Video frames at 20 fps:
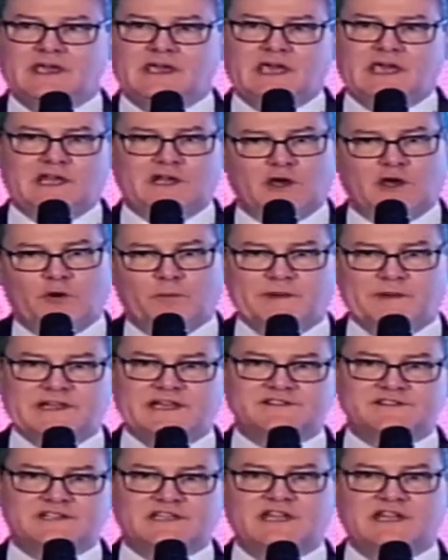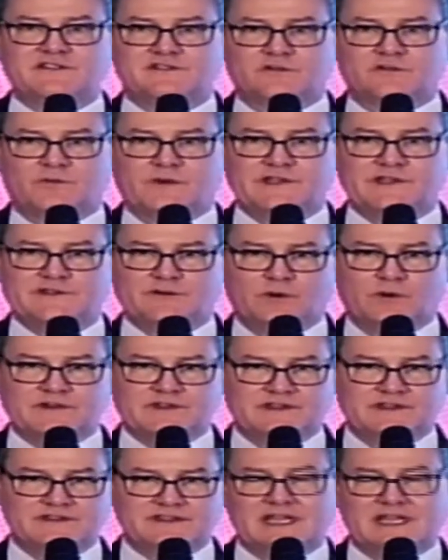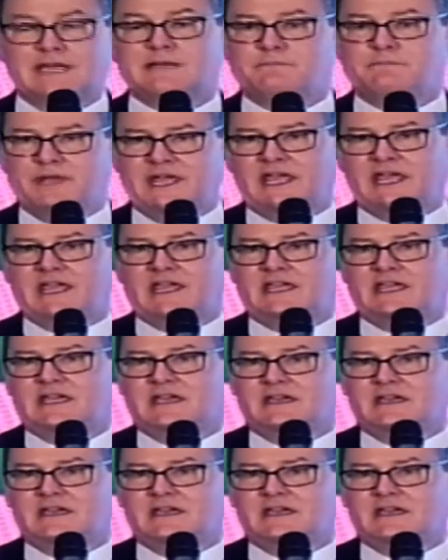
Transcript: And open educational resources can be